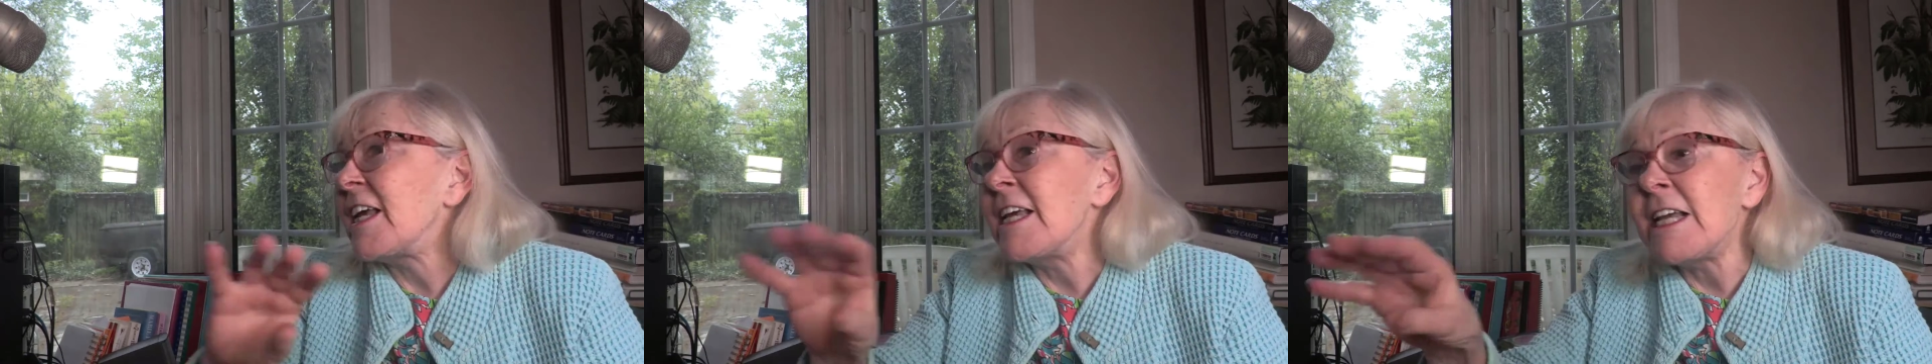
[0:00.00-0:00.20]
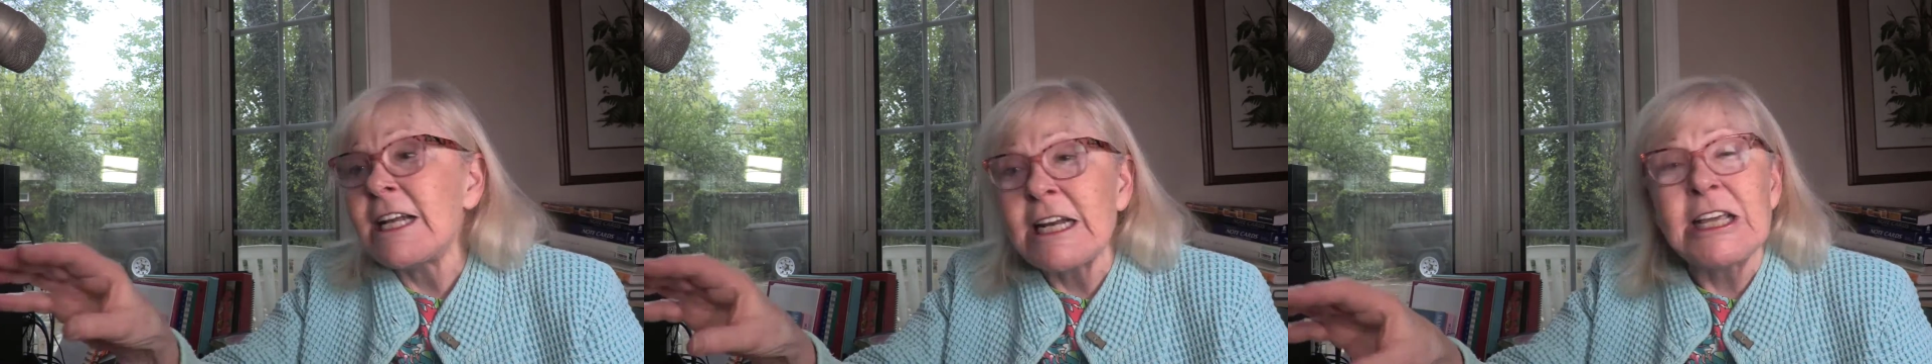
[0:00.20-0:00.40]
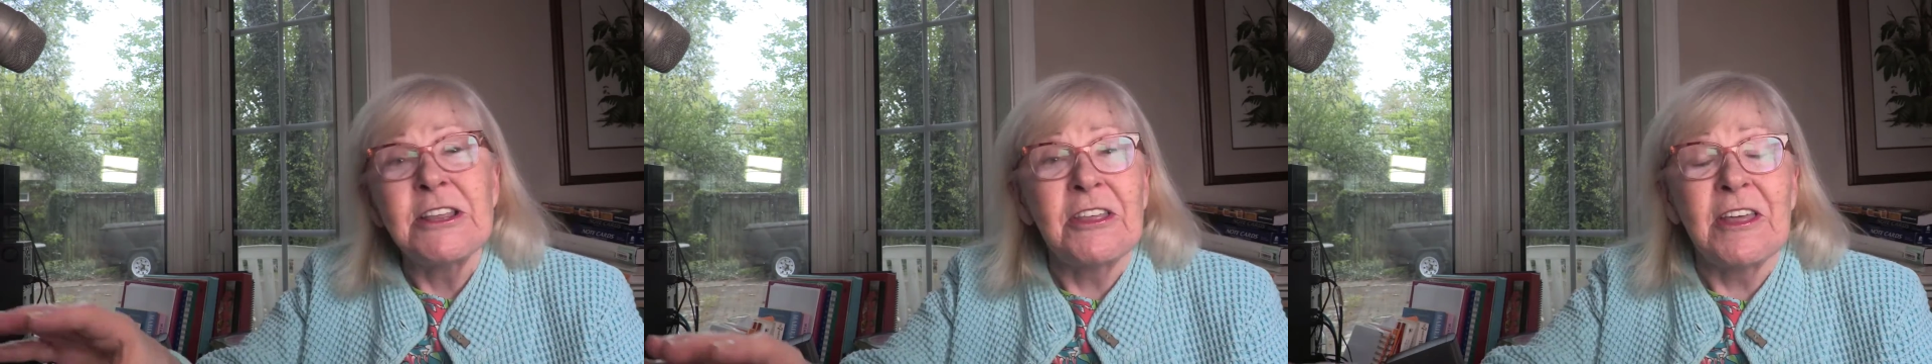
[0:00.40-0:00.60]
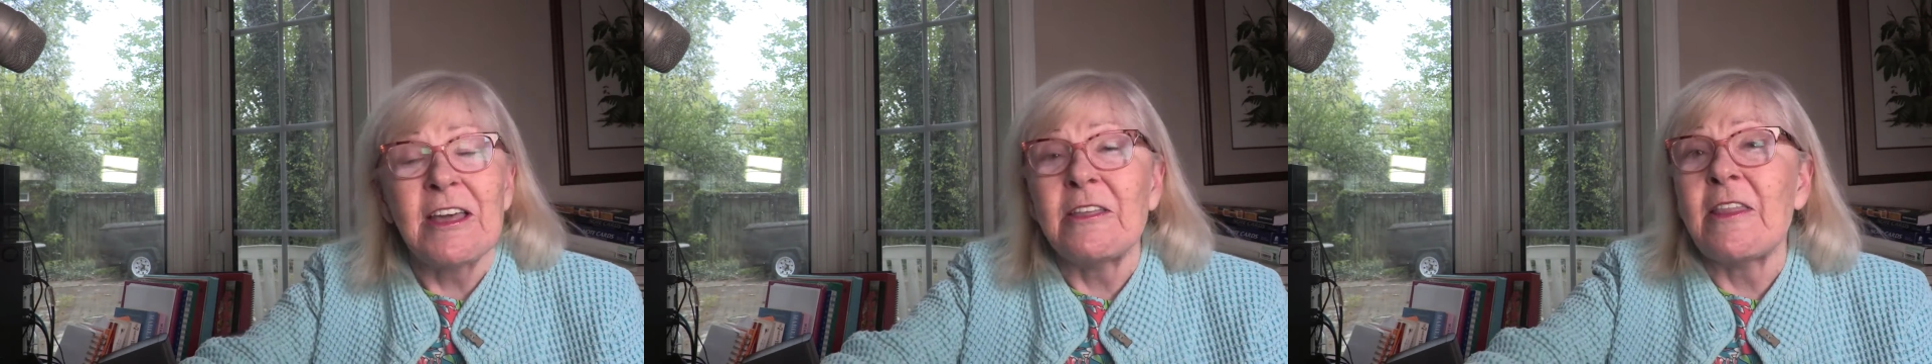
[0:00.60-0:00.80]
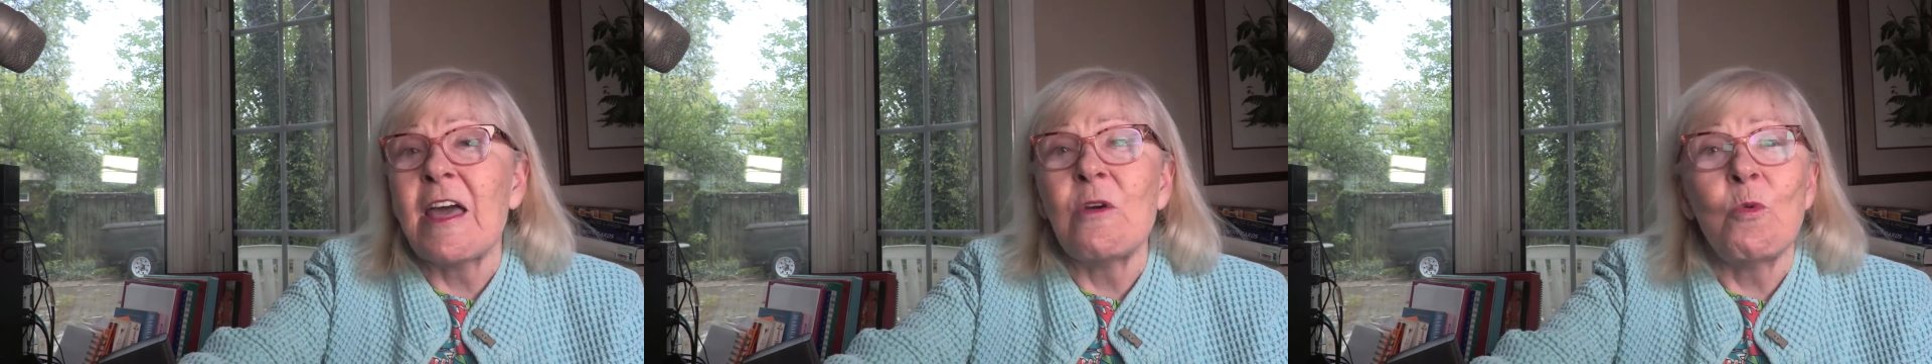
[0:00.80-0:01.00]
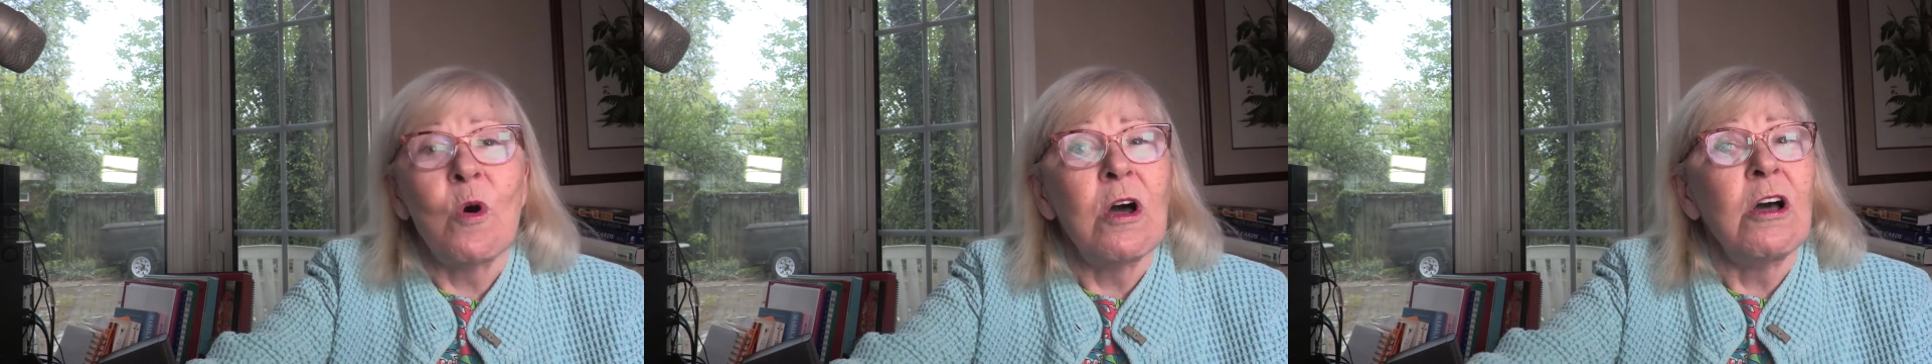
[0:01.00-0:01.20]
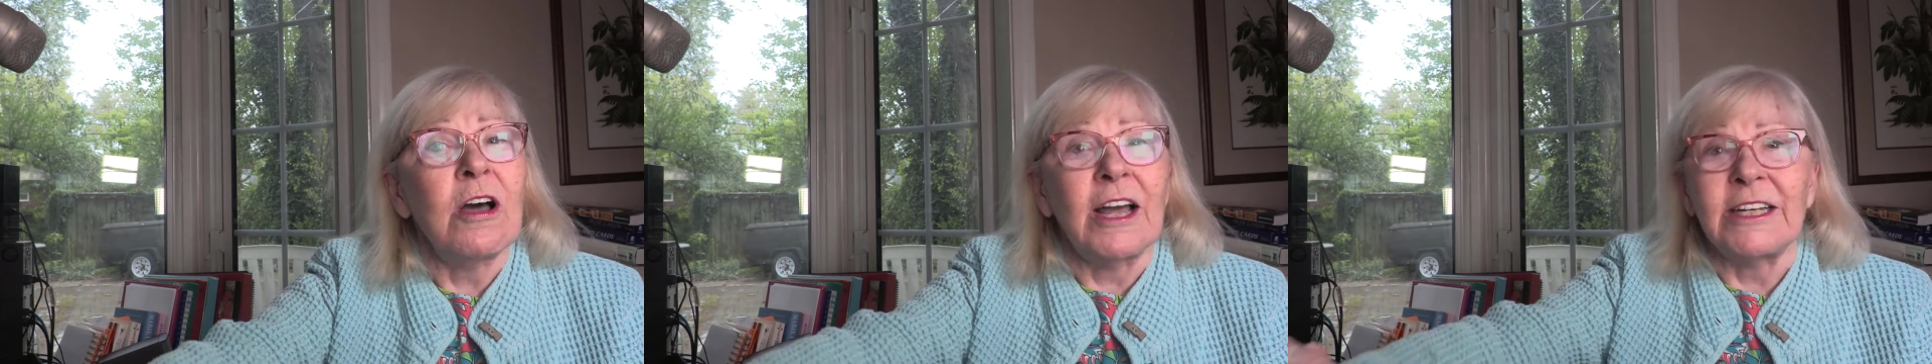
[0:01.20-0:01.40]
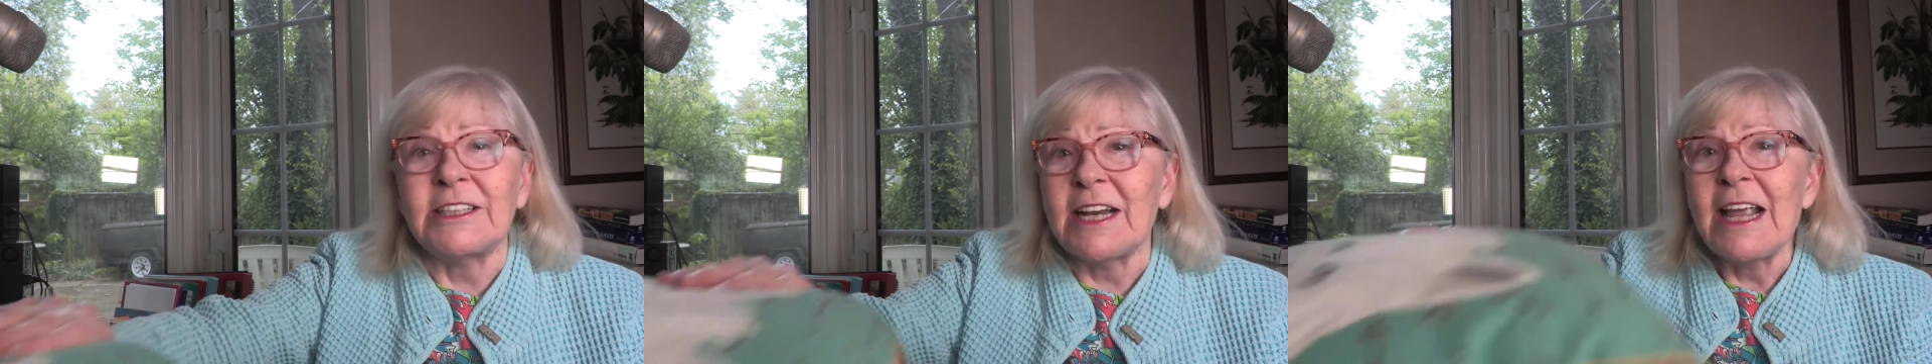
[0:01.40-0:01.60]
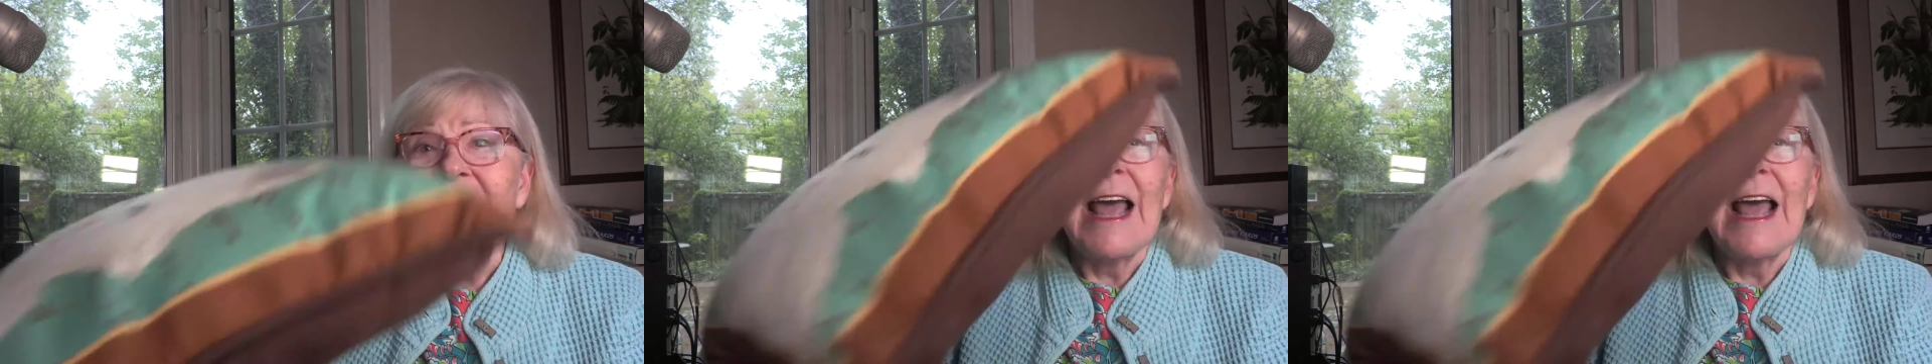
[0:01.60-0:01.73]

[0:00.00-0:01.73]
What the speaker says: anything they want.